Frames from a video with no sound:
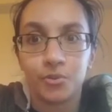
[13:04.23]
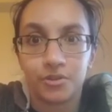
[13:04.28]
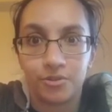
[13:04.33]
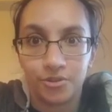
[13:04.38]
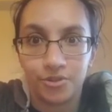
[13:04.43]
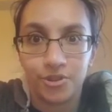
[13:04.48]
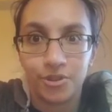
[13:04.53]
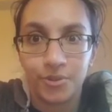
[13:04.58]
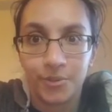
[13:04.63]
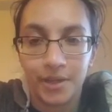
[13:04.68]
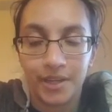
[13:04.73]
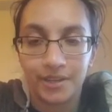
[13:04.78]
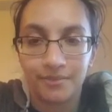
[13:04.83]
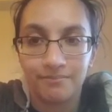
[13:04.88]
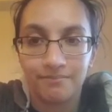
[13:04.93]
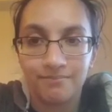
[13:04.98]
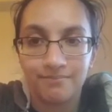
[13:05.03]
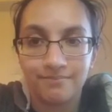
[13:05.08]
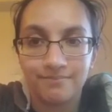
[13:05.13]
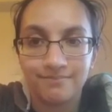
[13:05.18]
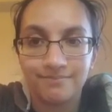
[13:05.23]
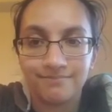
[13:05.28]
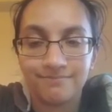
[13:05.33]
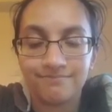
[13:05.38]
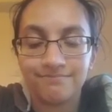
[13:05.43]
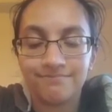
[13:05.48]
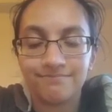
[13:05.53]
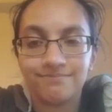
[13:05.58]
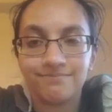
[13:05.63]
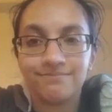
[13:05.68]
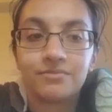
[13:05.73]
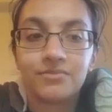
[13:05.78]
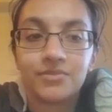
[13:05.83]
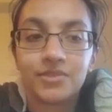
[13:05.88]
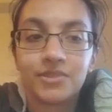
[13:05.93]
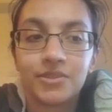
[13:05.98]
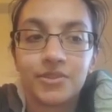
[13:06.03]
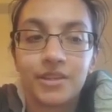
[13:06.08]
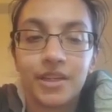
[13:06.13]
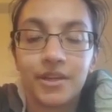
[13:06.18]
what they're doing.
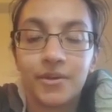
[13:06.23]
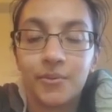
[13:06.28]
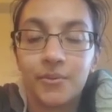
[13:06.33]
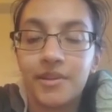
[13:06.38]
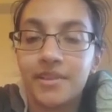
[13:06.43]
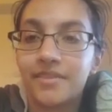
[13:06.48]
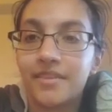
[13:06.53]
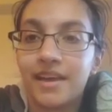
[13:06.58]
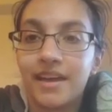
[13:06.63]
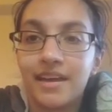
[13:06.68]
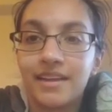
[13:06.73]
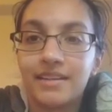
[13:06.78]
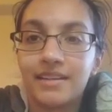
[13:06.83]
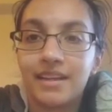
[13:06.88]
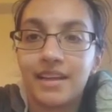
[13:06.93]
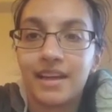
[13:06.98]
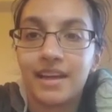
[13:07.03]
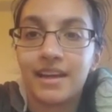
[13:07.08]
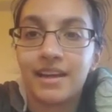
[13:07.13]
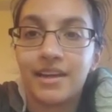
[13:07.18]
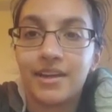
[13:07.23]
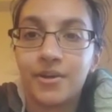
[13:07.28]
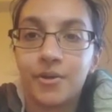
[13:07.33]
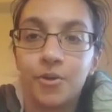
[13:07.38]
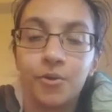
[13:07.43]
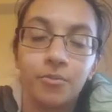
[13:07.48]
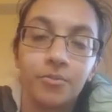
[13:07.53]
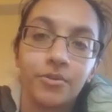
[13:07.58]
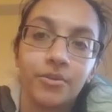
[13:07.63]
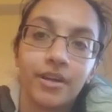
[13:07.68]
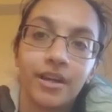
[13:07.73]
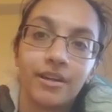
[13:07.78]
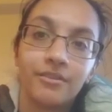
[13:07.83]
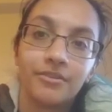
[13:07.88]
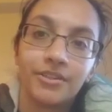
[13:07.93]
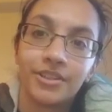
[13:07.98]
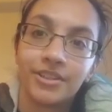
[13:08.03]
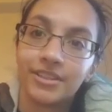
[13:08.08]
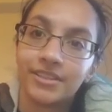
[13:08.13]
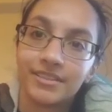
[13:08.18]
Okay, with that, I hope you have
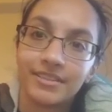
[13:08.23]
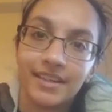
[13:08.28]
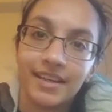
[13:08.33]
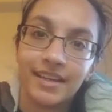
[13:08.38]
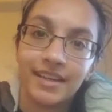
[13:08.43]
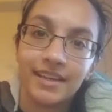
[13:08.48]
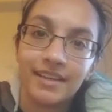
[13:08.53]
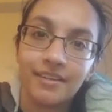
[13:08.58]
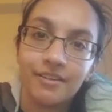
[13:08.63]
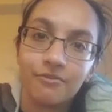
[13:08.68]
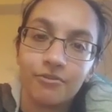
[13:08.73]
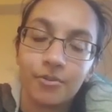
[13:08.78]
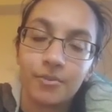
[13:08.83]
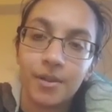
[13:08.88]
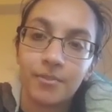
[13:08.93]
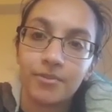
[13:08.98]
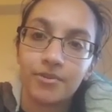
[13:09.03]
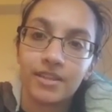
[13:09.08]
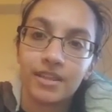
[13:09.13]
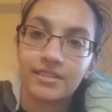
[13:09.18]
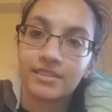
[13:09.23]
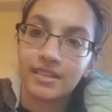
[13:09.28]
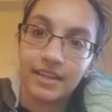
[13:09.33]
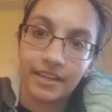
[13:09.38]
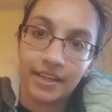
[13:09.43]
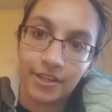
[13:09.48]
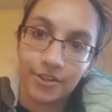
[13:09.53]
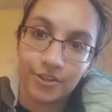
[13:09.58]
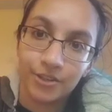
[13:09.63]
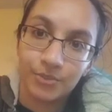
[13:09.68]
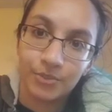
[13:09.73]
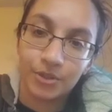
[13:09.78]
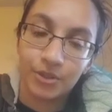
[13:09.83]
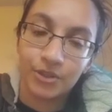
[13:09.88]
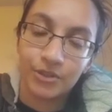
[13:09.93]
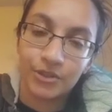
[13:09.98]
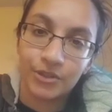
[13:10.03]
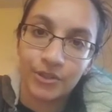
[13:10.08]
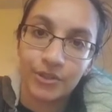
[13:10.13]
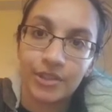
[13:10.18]
a good day. Remember that skincare is
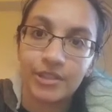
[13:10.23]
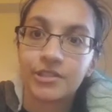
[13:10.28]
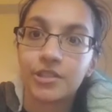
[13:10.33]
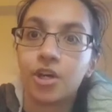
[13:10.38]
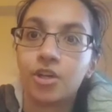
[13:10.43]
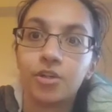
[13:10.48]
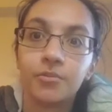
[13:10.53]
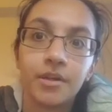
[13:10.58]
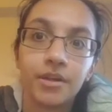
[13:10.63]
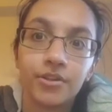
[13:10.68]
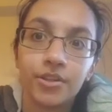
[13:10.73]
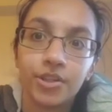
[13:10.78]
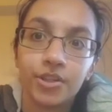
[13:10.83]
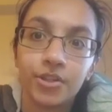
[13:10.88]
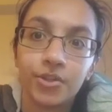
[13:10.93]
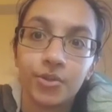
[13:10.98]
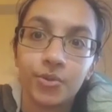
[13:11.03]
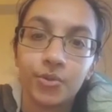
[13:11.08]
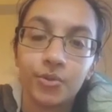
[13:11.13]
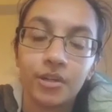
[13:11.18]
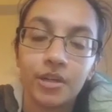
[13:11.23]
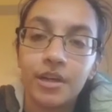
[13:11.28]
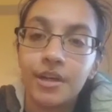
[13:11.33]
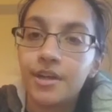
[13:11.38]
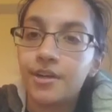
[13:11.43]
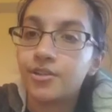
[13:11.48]
personal. It's all about you.